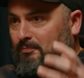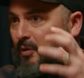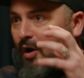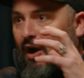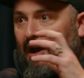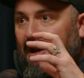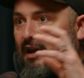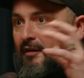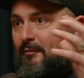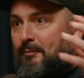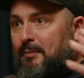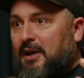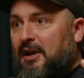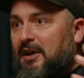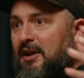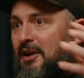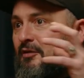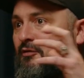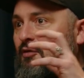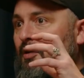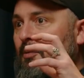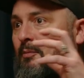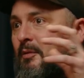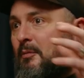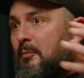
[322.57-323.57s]
I love being in the
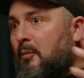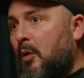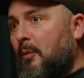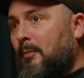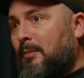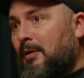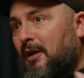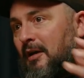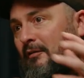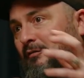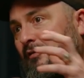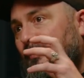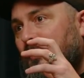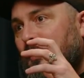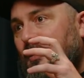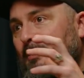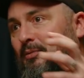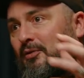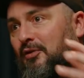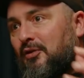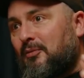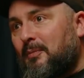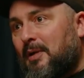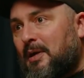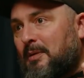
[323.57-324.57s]
room with more clever
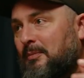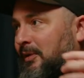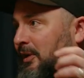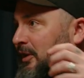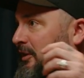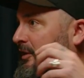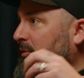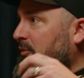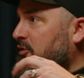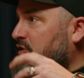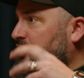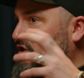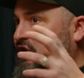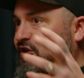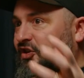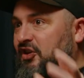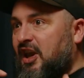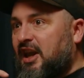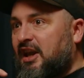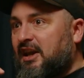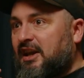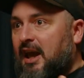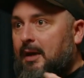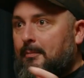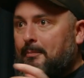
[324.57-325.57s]
people than me because they were just
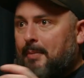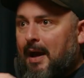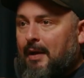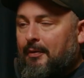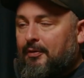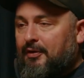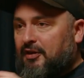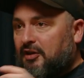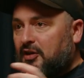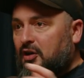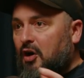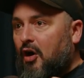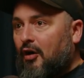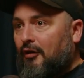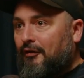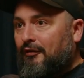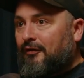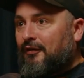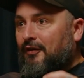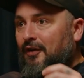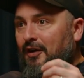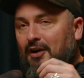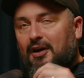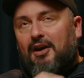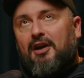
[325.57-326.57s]
sitting there bouncing
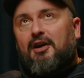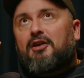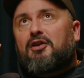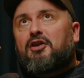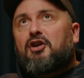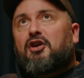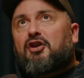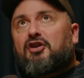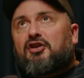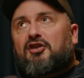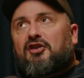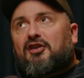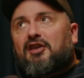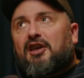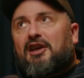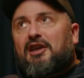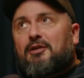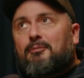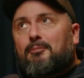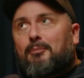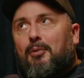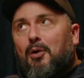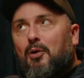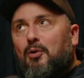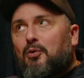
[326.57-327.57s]
off. You could see
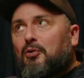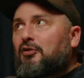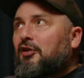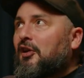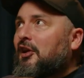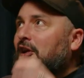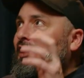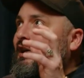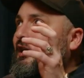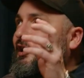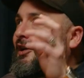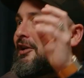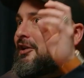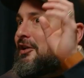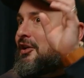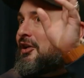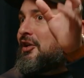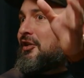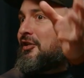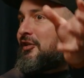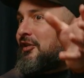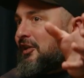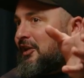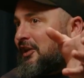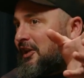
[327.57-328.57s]
them pausing. You
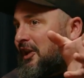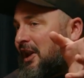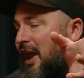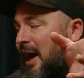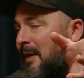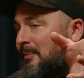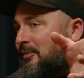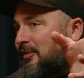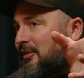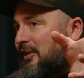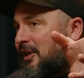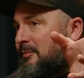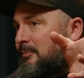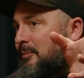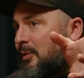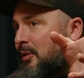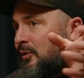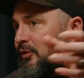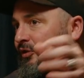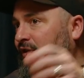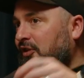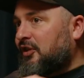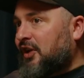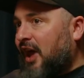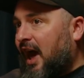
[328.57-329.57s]
could see the labs team
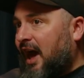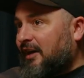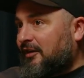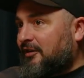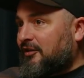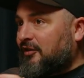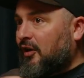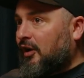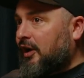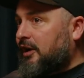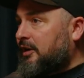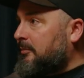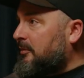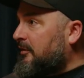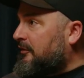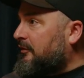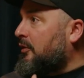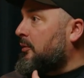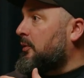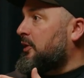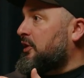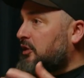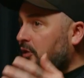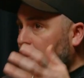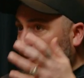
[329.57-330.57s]
pausing on our side. And before
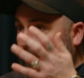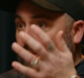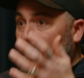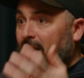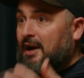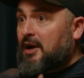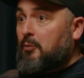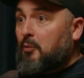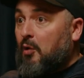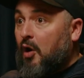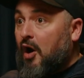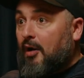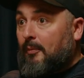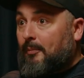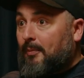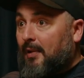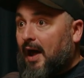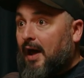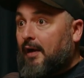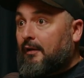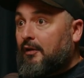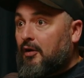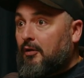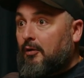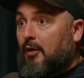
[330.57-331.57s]
we knew it, we had a work
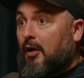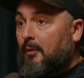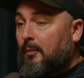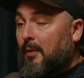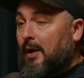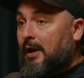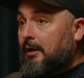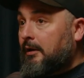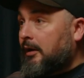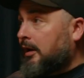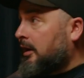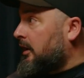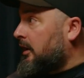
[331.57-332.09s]
plan that I went,